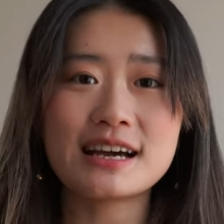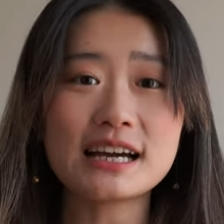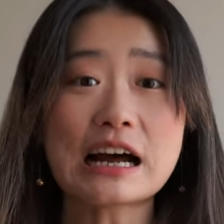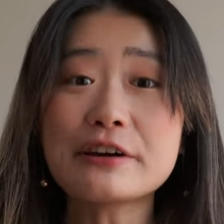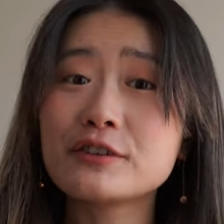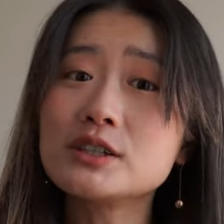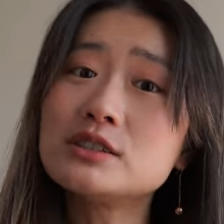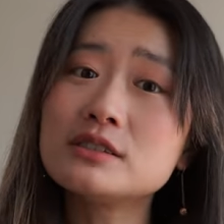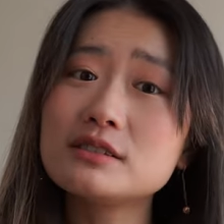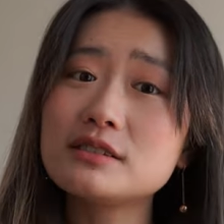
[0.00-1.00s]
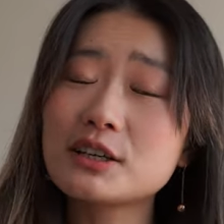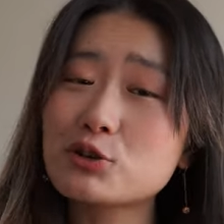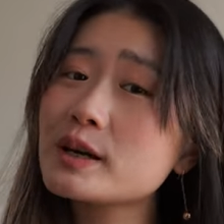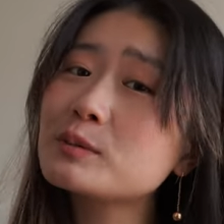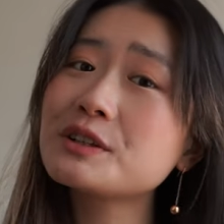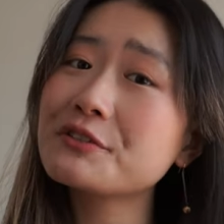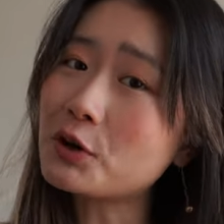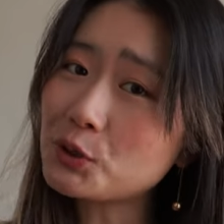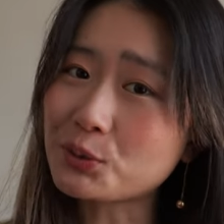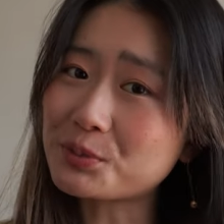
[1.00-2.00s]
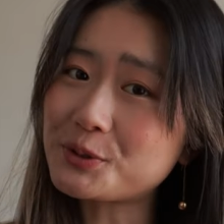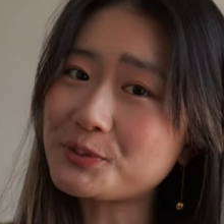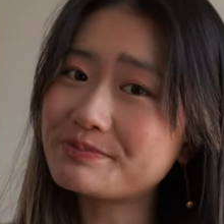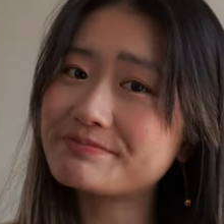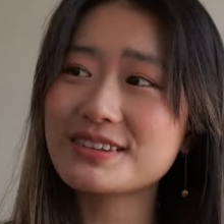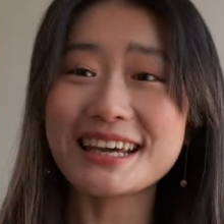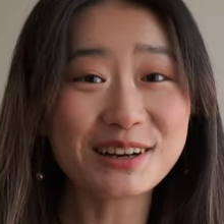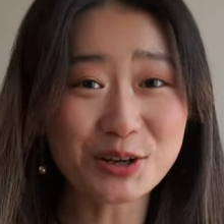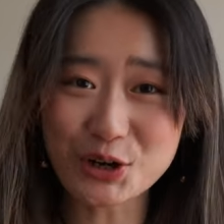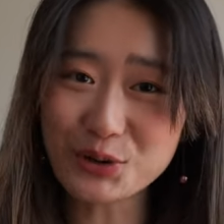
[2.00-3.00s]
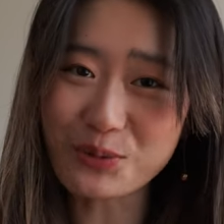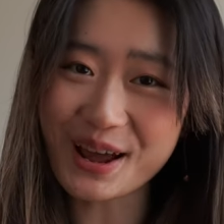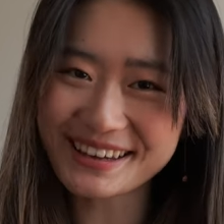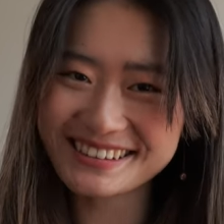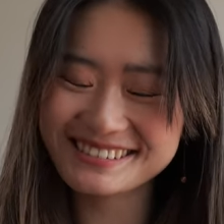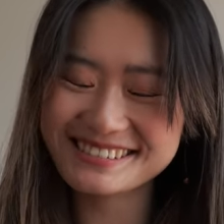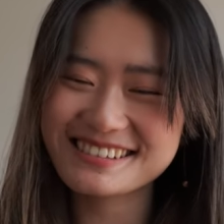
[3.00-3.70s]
And I feel incredibly vulnerable in a good way.